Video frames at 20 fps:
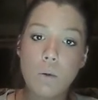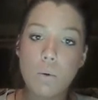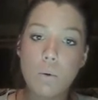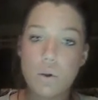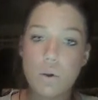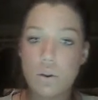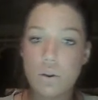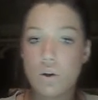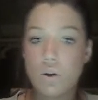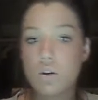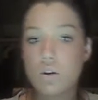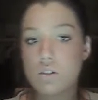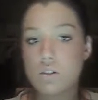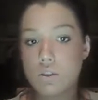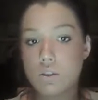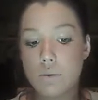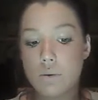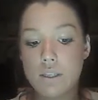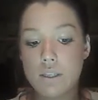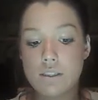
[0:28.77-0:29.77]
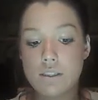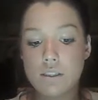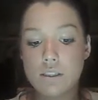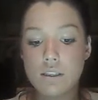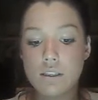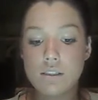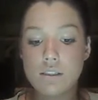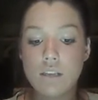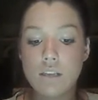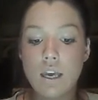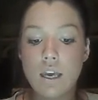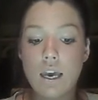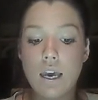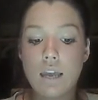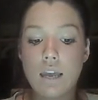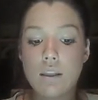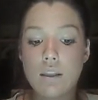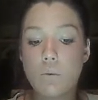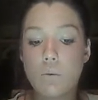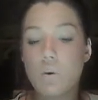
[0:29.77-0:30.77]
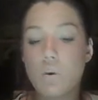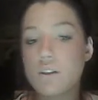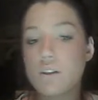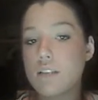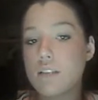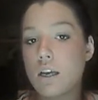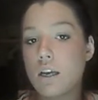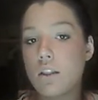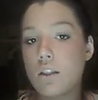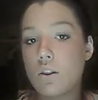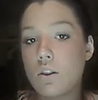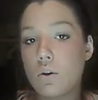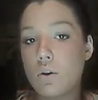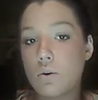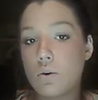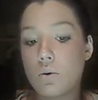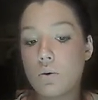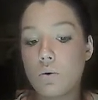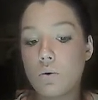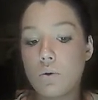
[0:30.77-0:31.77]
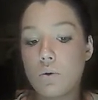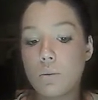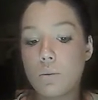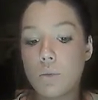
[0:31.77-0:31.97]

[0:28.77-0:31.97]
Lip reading: what are the consequences, and then what is our local